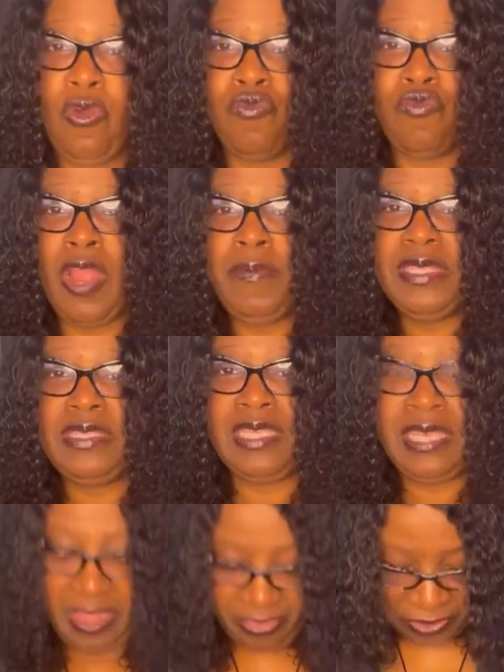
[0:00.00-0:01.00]
rub it
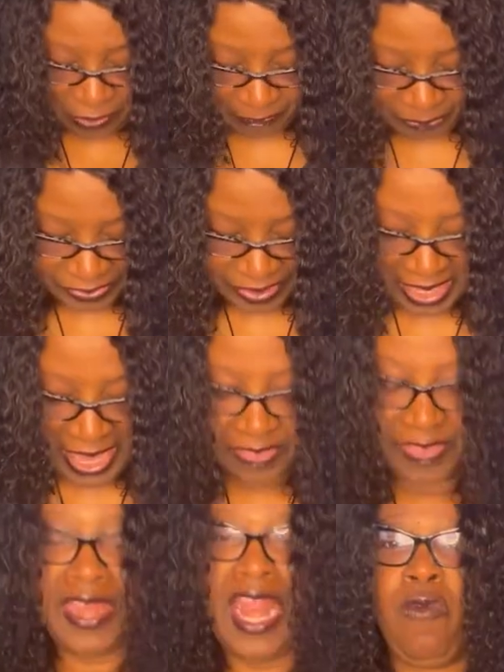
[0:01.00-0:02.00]
together,
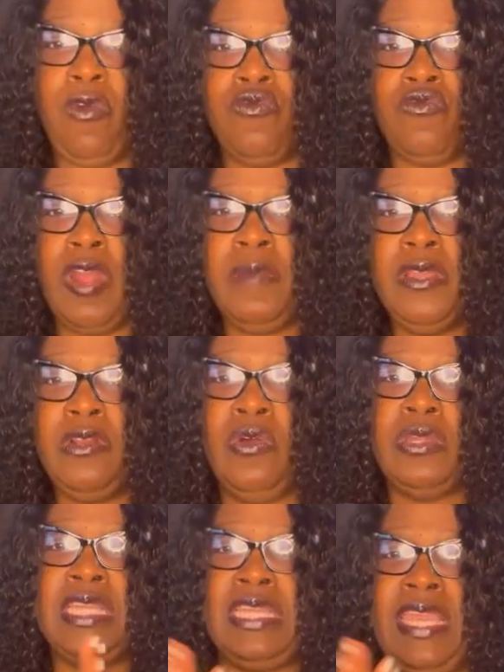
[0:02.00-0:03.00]
and then I would rub it
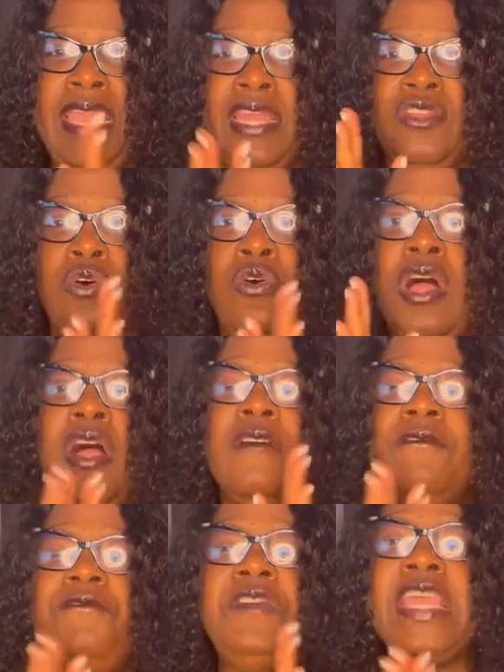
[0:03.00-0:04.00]
on the candle
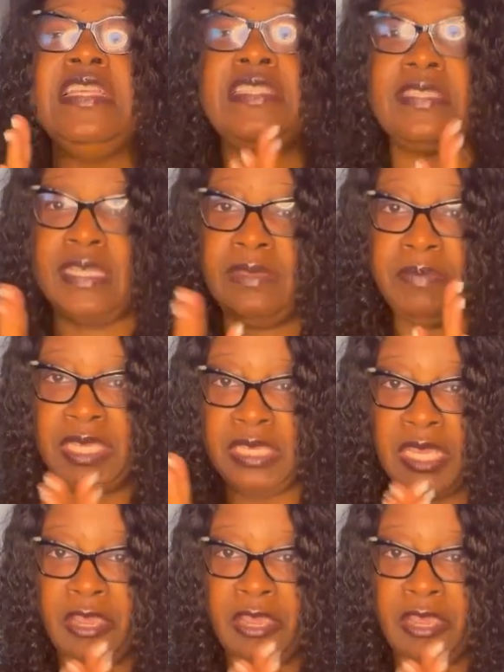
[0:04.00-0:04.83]
facing me,